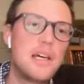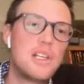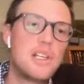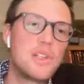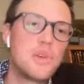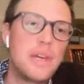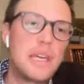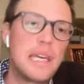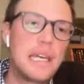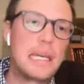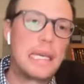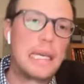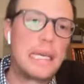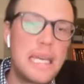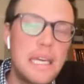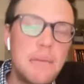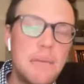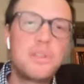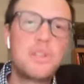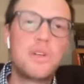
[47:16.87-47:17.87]
so we can
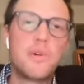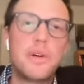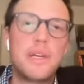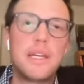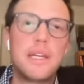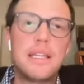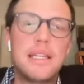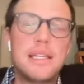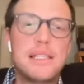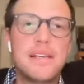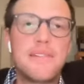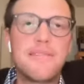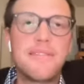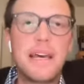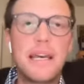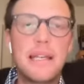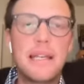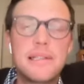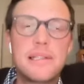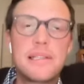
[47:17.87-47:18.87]
keep doing these
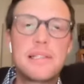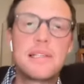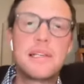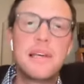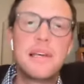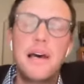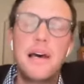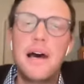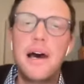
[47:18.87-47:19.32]
events.